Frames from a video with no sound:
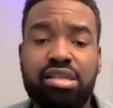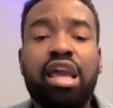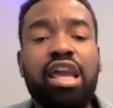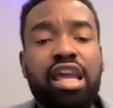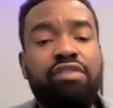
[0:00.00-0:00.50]

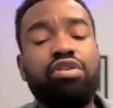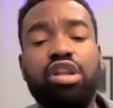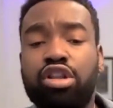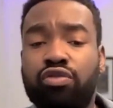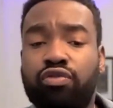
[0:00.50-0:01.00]
even in
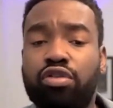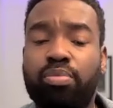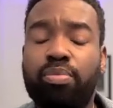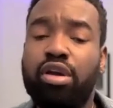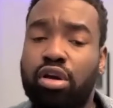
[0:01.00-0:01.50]

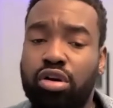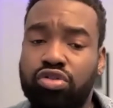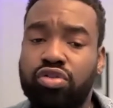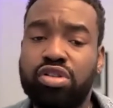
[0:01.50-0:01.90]
developing countries.